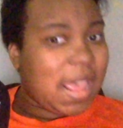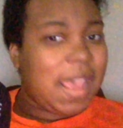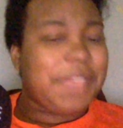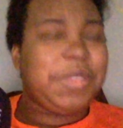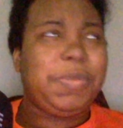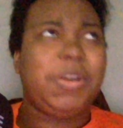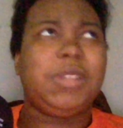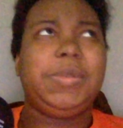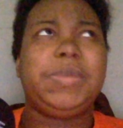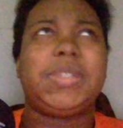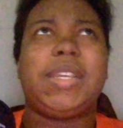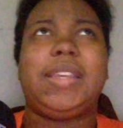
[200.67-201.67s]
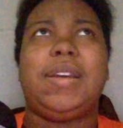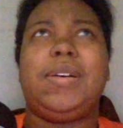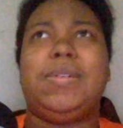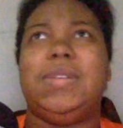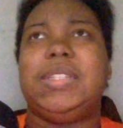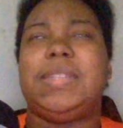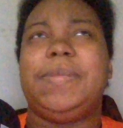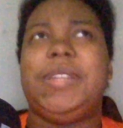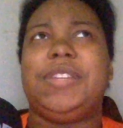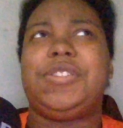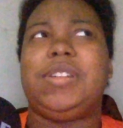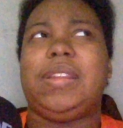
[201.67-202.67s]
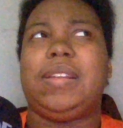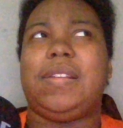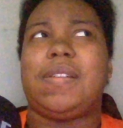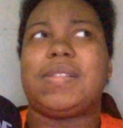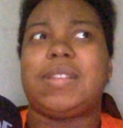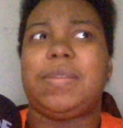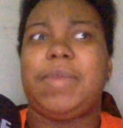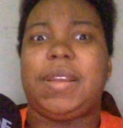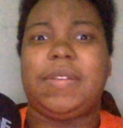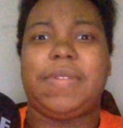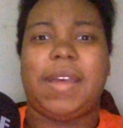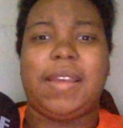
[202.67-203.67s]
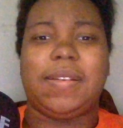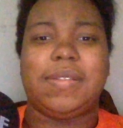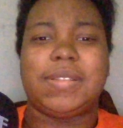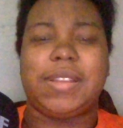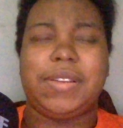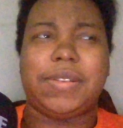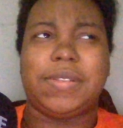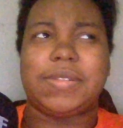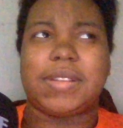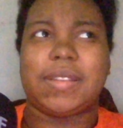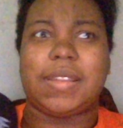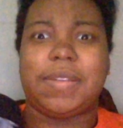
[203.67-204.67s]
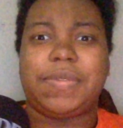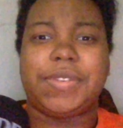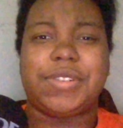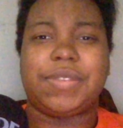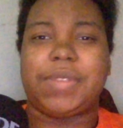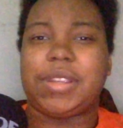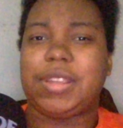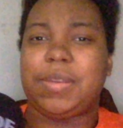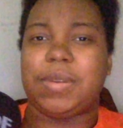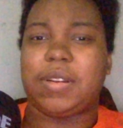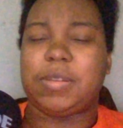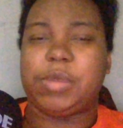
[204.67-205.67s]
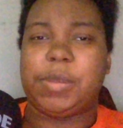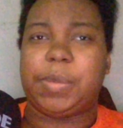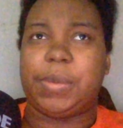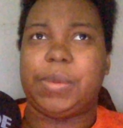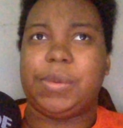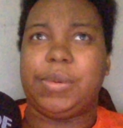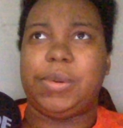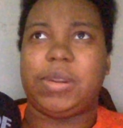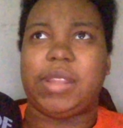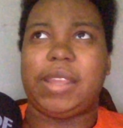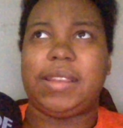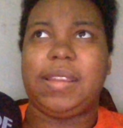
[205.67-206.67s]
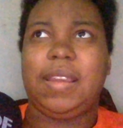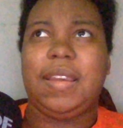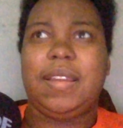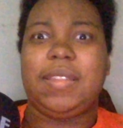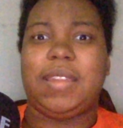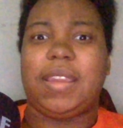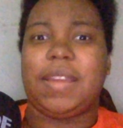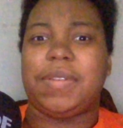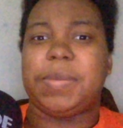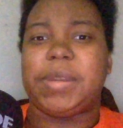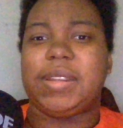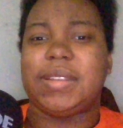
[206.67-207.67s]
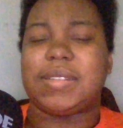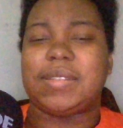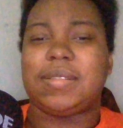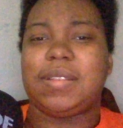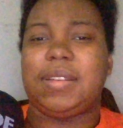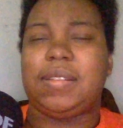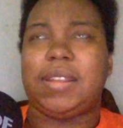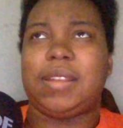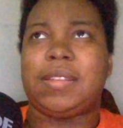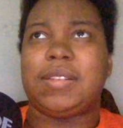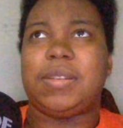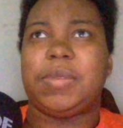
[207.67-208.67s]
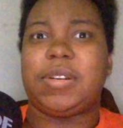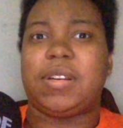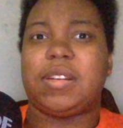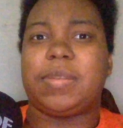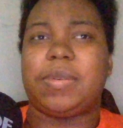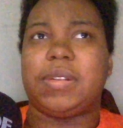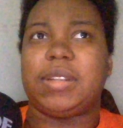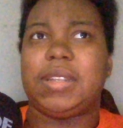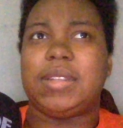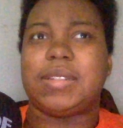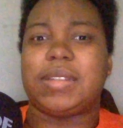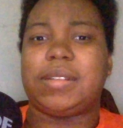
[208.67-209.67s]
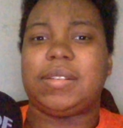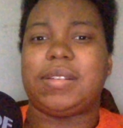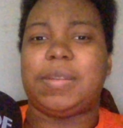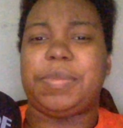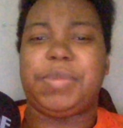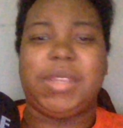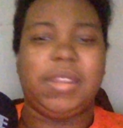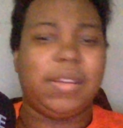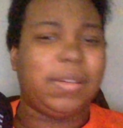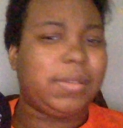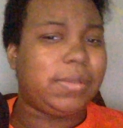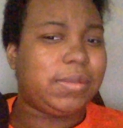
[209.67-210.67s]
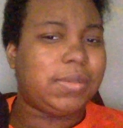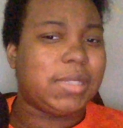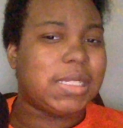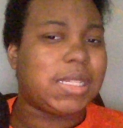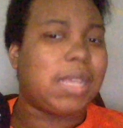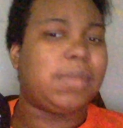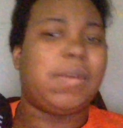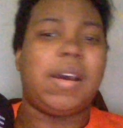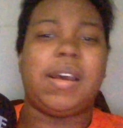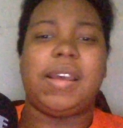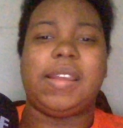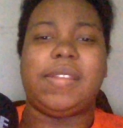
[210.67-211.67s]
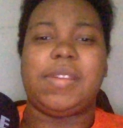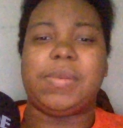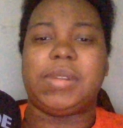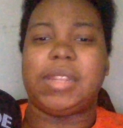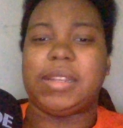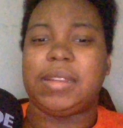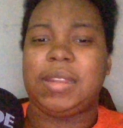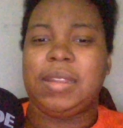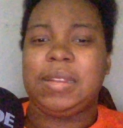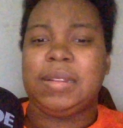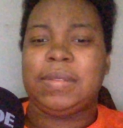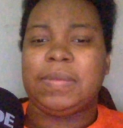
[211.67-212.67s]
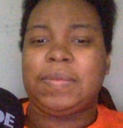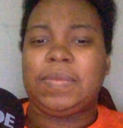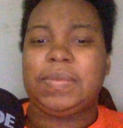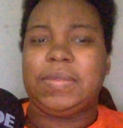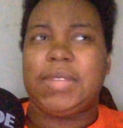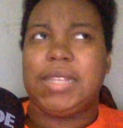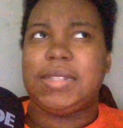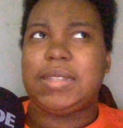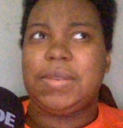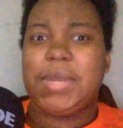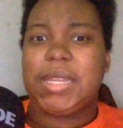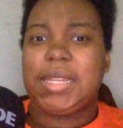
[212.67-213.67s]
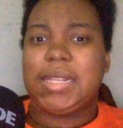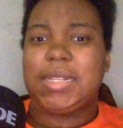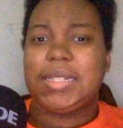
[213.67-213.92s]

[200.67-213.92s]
And then part of me was like, oh, is it because she like locks up pedophiles? And there's like that fringe of like QAnon people who are like think everybody is in like the Democratic Party is like a pedo. Is that why they were like into it?